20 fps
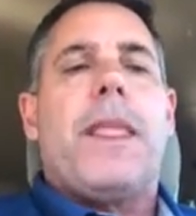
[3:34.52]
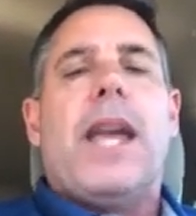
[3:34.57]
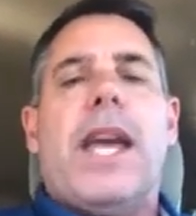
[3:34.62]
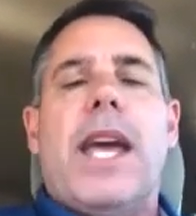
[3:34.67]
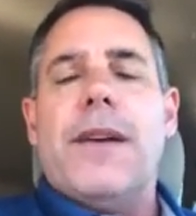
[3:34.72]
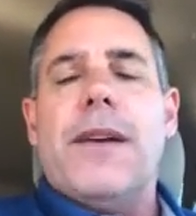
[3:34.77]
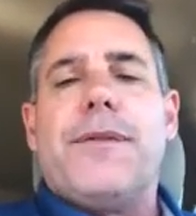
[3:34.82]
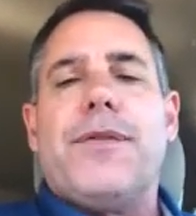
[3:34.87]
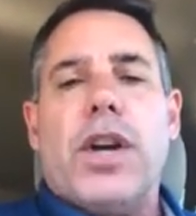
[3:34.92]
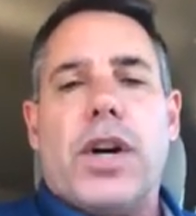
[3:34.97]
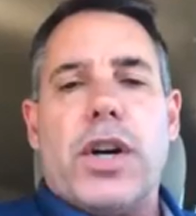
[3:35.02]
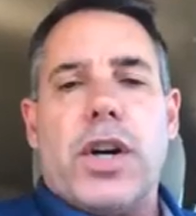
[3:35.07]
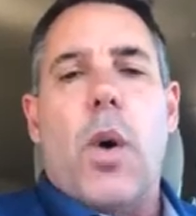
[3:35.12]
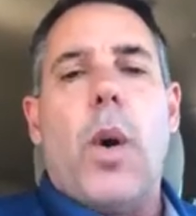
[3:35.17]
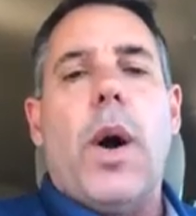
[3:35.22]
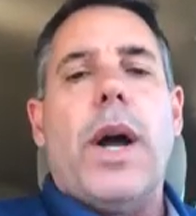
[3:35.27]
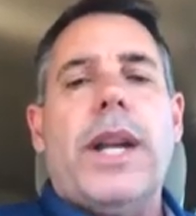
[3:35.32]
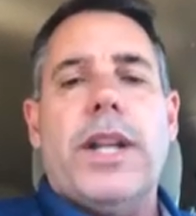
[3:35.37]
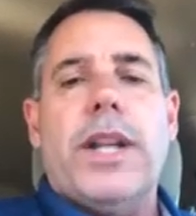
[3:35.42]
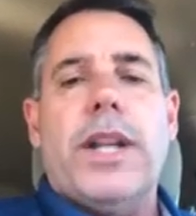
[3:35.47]
If they're
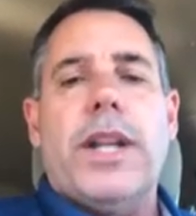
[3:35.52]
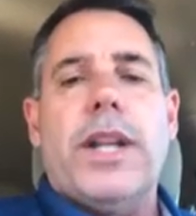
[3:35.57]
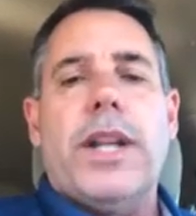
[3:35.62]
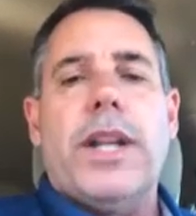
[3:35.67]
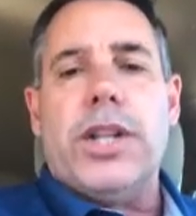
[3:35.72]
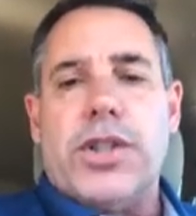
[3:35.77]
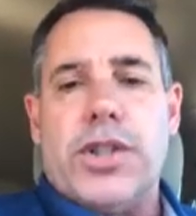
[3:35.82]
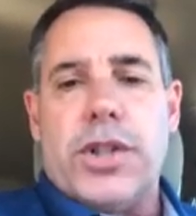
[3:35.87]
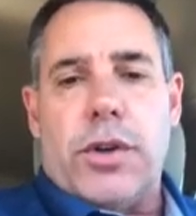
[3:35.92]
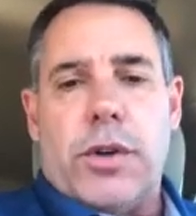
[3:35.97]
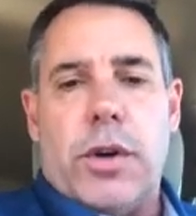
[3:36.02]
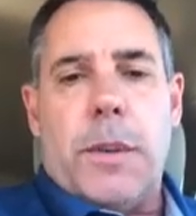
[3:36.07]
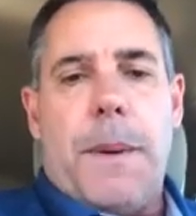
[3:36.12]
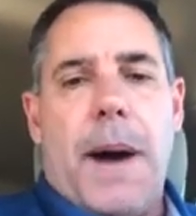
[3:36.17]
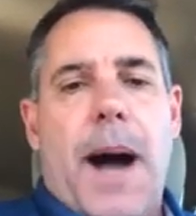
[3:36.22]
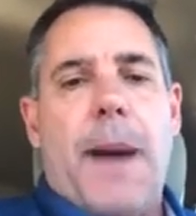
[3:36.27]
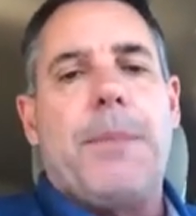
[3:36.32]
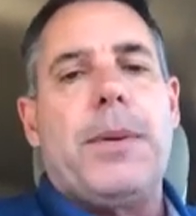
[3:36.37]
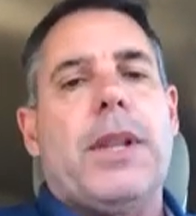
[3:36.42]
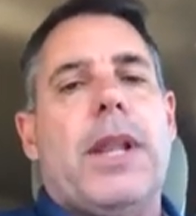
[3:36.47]
going into general
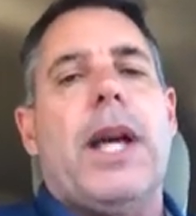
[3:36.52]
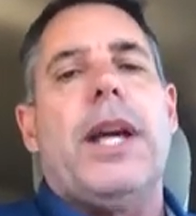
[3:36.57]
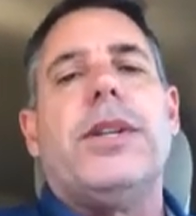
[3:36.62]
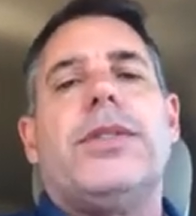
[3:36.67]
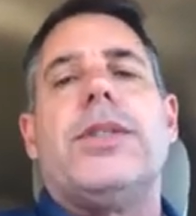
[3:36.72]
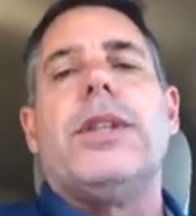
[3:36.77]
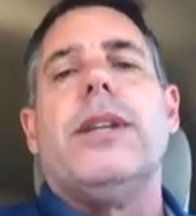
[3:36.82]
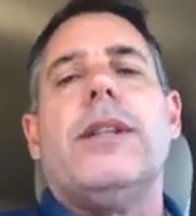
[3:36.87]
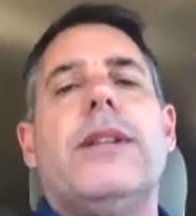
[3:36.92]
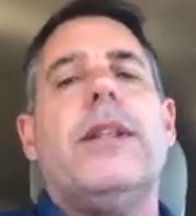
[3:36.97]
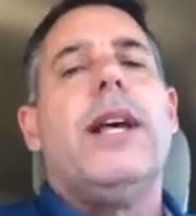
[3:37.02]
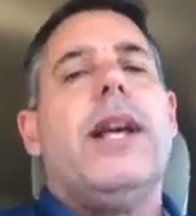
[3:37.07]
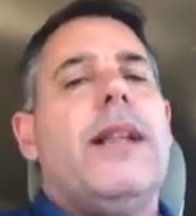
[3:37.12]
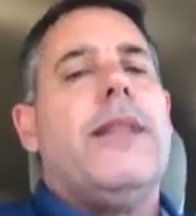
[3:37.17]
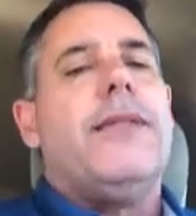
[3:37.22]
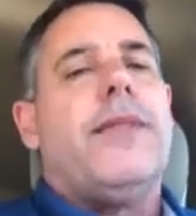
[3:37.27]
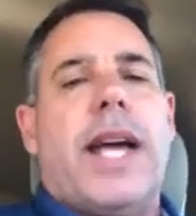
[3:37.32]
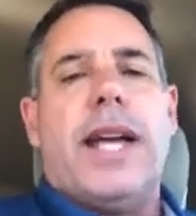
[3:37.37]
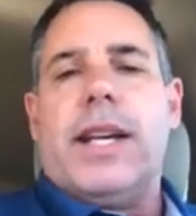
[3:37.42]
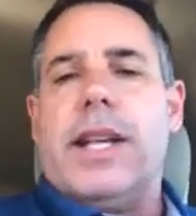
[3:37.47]
population,
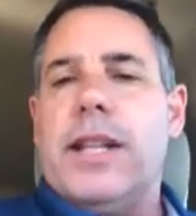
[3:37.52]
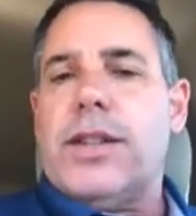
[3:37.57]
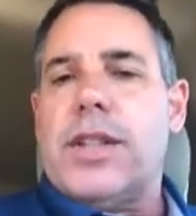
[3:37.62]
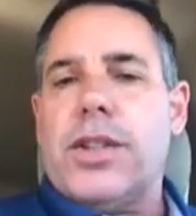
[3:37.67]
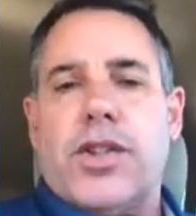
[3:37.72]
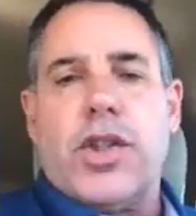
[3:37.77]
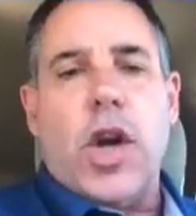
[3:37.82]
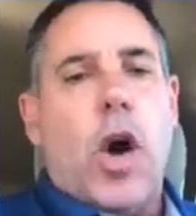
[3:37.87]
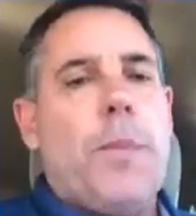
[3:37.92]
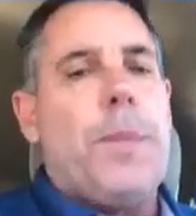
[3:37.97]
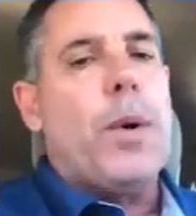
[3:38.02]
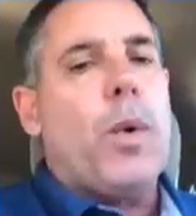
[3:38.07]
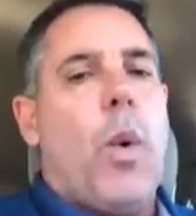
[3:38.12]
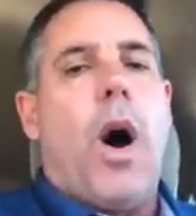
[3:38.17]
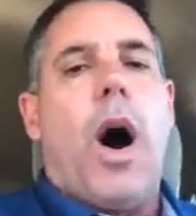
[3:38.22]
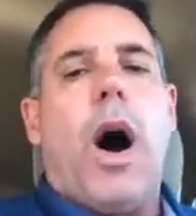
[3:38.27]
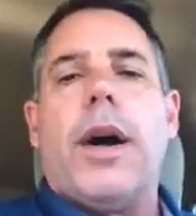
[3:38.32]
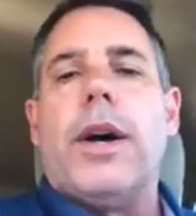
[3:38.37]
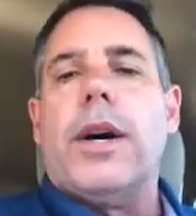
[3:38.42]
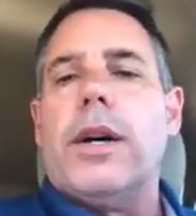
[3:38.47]
they get the soap and
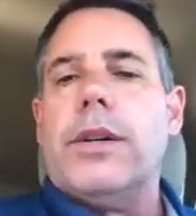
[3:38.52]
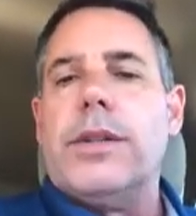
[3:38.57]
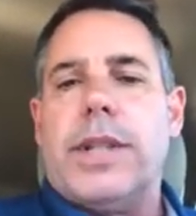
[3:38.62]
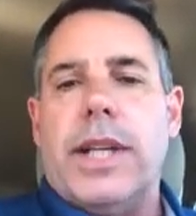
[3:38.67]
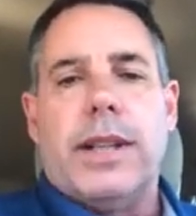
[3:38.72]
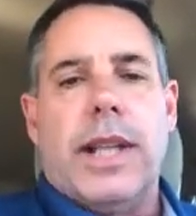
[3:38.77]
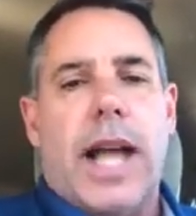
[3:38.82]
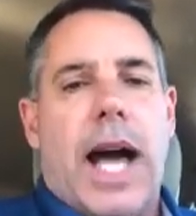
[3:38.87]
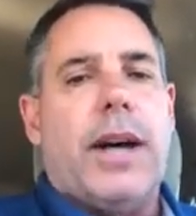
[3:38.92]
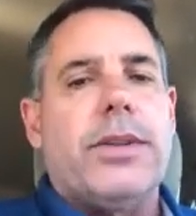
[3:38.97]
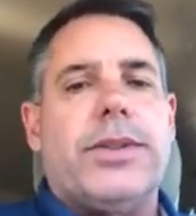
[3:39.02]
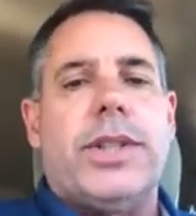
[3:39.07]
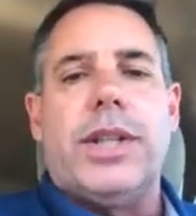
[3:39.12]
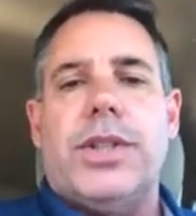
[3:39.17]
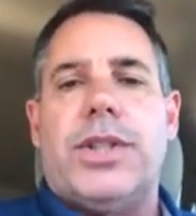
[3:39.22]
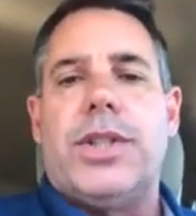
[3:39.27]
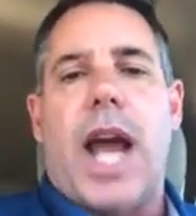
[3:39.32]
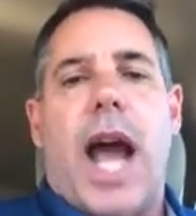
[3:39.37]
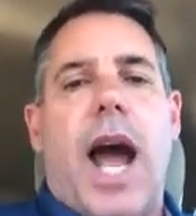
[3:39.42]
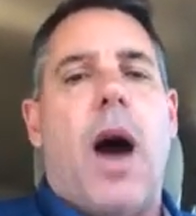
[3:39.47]
water, delousing
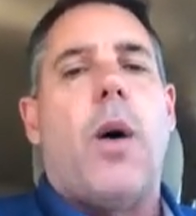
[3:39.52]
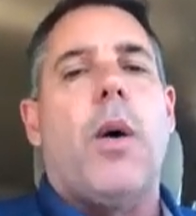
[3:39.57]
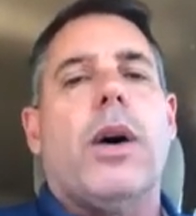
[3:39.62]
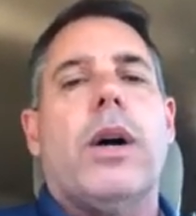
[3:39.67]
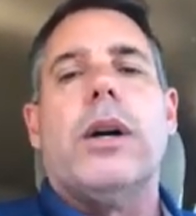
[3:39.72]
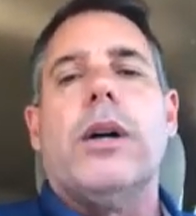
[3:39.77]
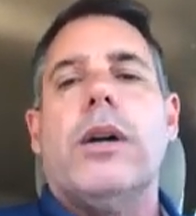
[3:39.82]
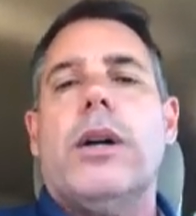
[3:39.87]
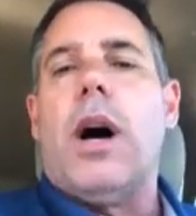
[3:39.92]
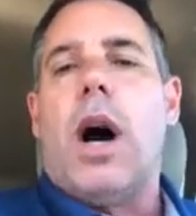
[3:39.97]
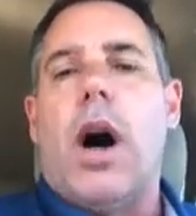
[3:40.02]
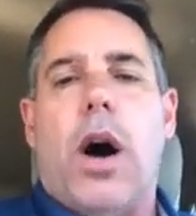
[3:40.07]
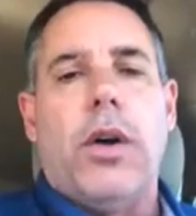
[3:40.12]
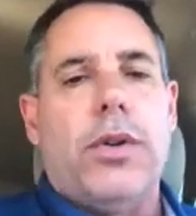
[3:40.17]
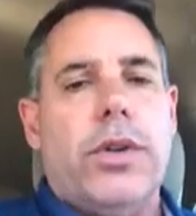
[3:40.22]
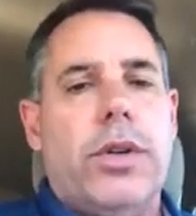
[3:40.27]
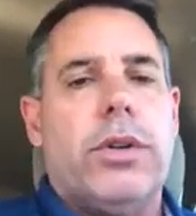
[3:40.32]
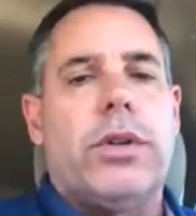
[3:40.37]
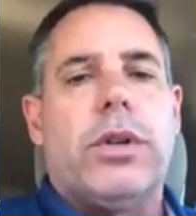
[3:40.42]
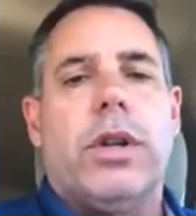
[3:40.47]
shower, all
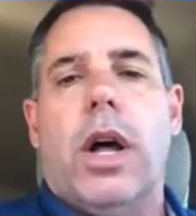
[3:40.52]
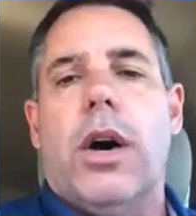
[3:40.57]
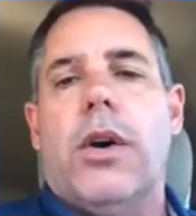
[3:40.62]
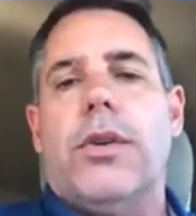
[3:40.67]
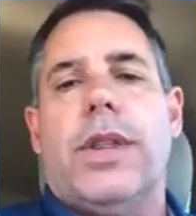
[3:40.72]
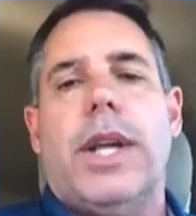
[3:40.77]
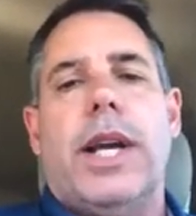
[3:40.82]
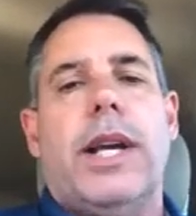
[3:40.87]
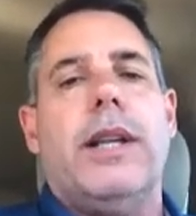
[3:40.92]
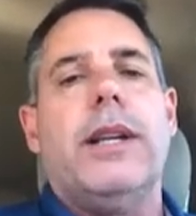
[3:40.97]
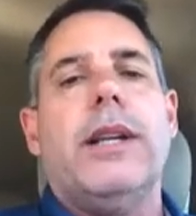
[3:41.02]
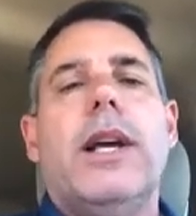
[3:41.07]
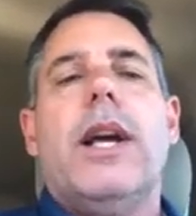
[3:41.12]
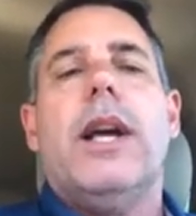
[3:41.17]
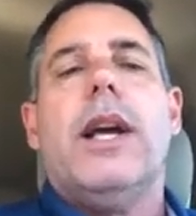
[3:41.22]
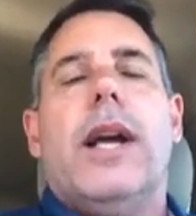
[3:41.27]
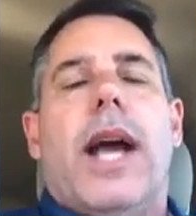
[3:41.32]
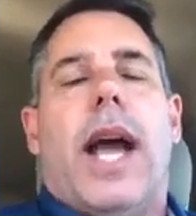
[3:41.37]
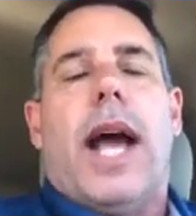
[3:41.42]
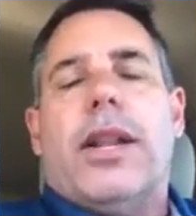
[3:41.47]
new clothing.
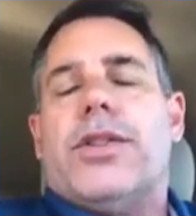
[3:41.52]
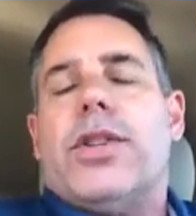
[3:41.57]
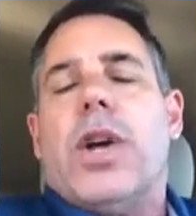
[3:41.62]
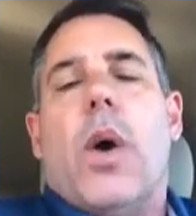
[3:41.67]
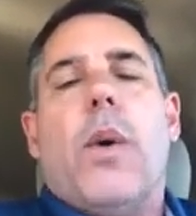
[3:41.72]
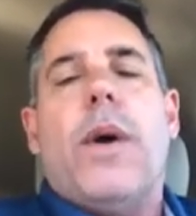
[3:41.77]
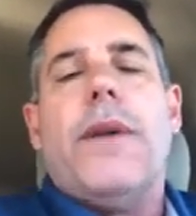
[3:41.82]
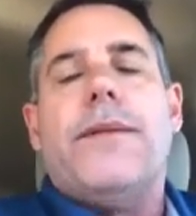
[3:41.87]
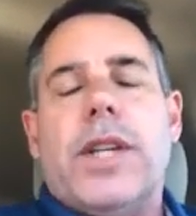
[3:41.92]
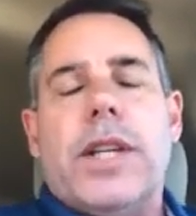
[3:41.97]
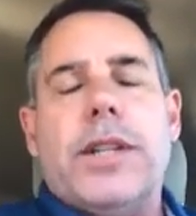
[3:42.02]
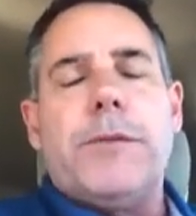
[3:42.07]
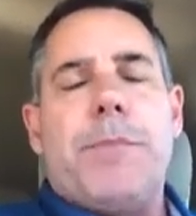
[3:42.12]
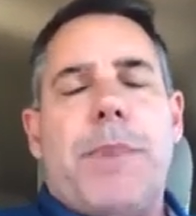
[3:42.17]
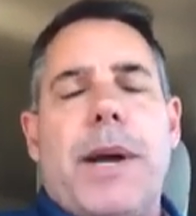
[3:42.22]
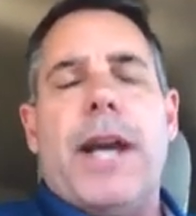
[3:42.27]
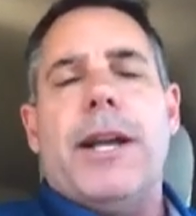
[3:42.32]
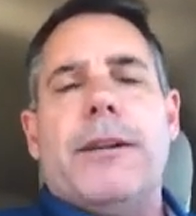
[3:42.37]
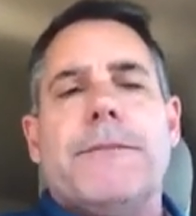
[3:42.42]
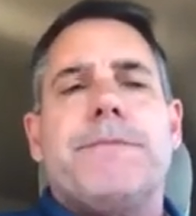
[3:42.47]
And so we've just
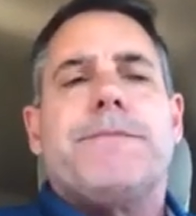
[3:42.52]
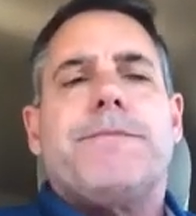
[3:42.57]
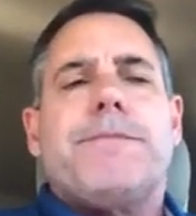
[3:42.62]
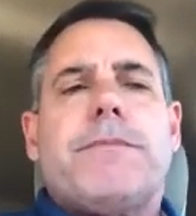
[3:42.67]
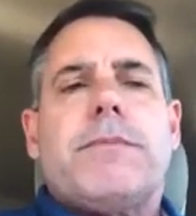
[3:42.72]
been